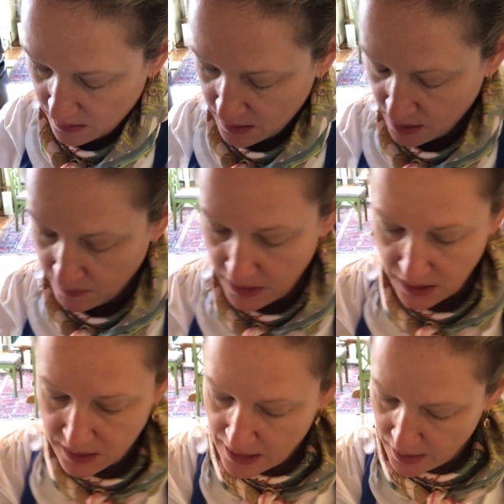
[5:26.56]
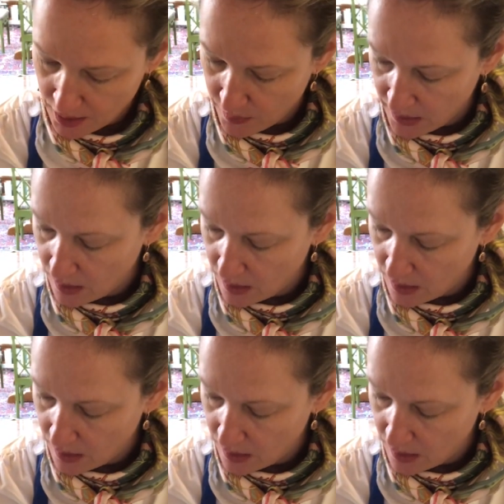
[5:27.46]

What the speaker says: Now I'm gonna get that going.